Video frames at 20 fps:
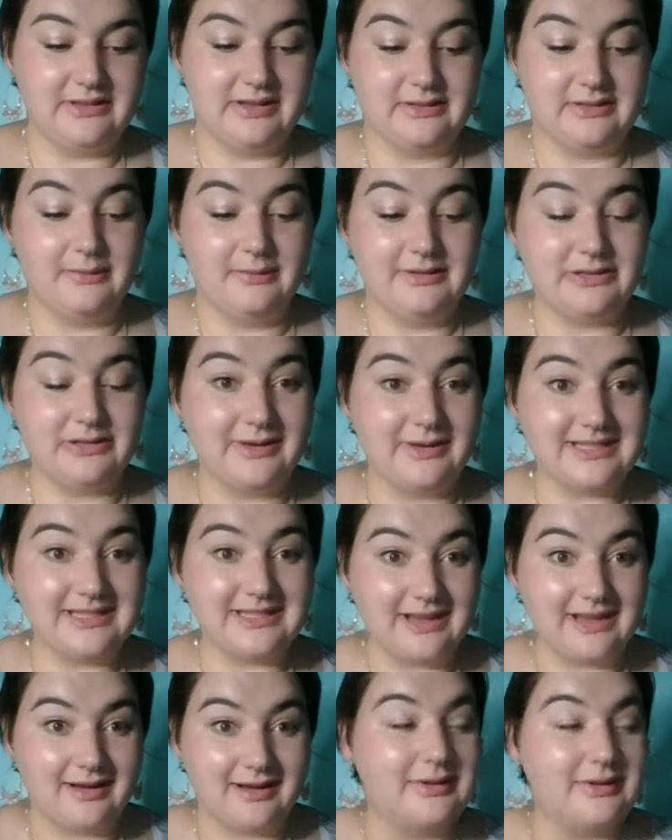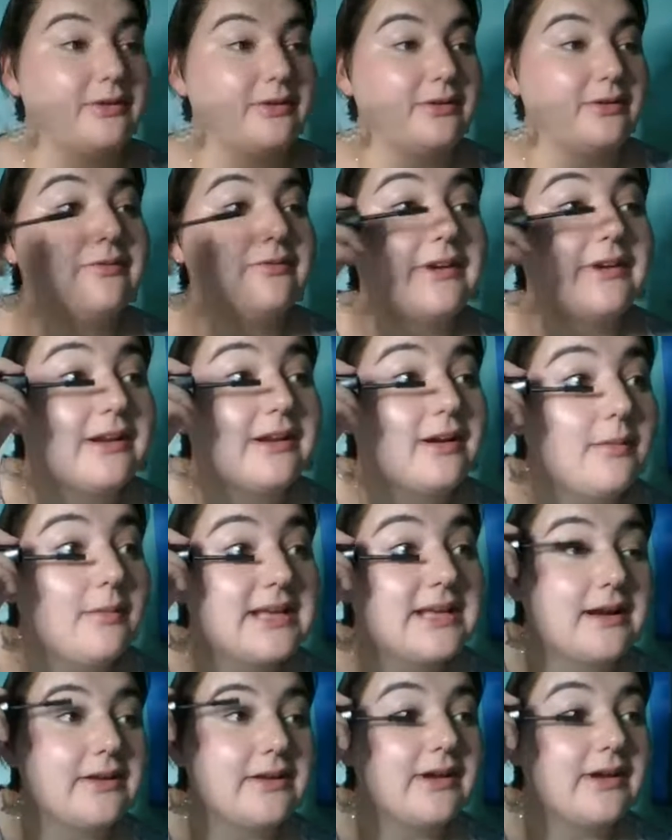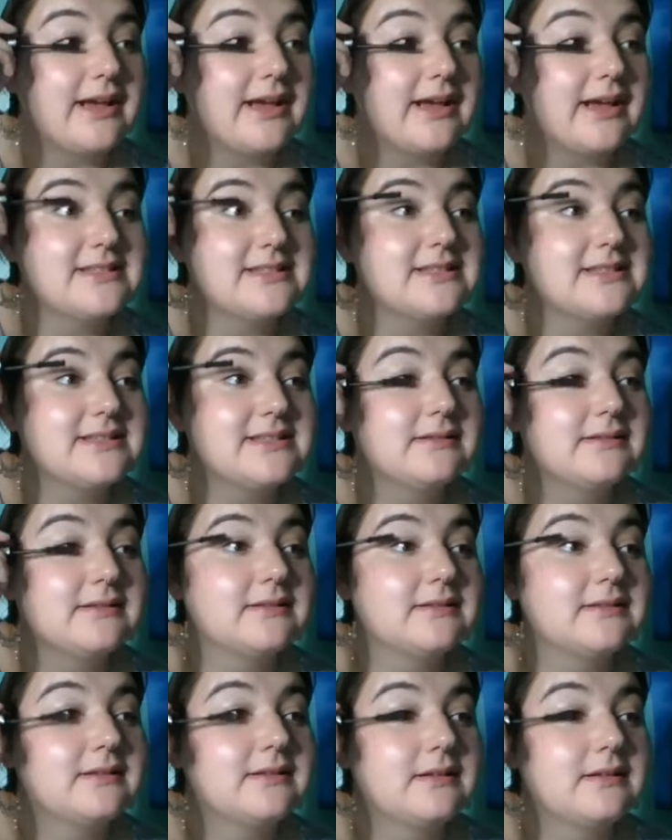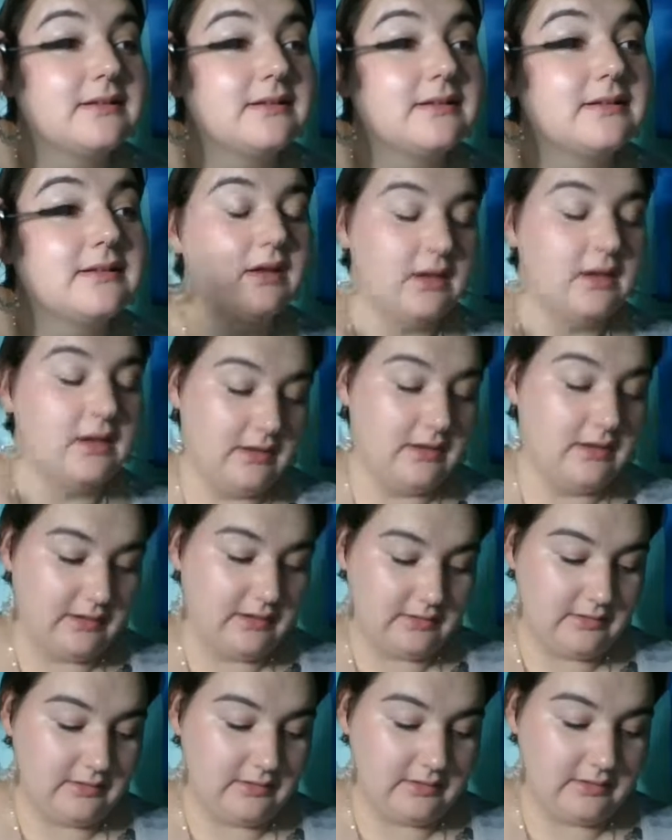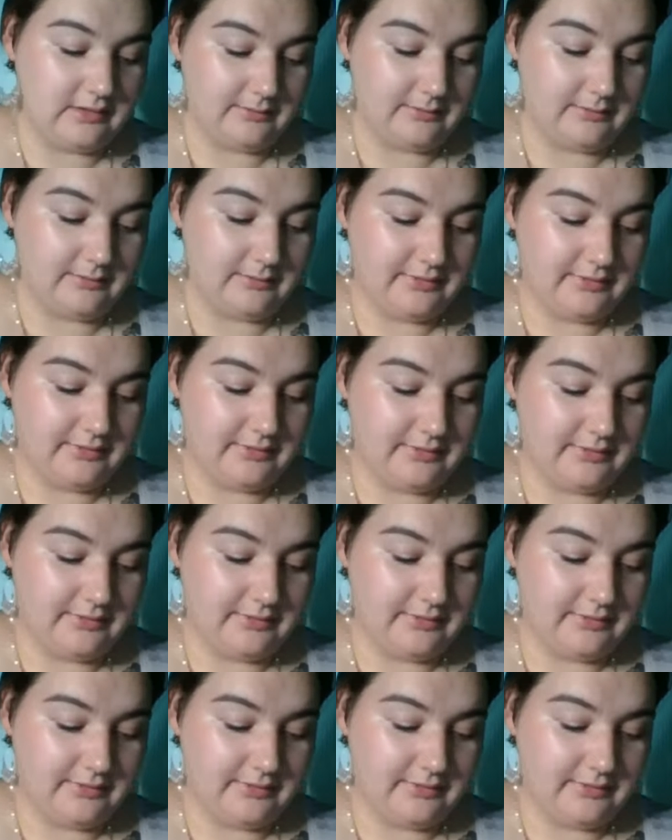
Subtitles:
forget our mascara, you guys. And then I'm going to do my other eye.